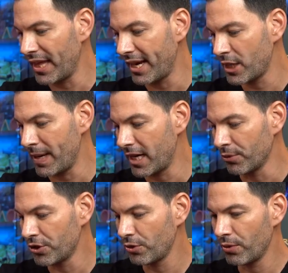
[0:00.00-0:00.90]
that
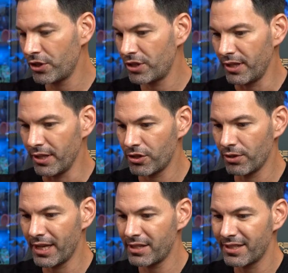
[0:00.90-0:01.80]
expandable storage to this.
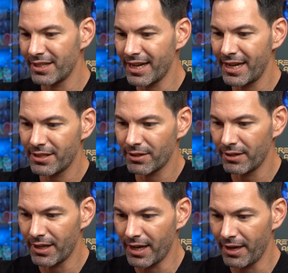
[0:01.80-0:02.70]
So this is a nice
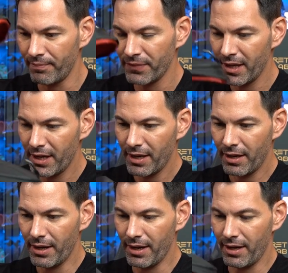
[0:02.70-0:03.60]
little
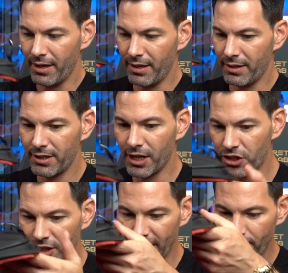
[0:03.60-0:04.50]

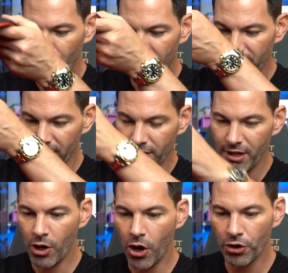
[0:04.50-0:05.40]
touch that they put into this.
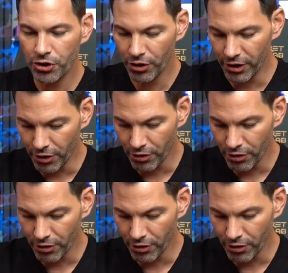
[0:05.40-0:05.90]
Also, you're going to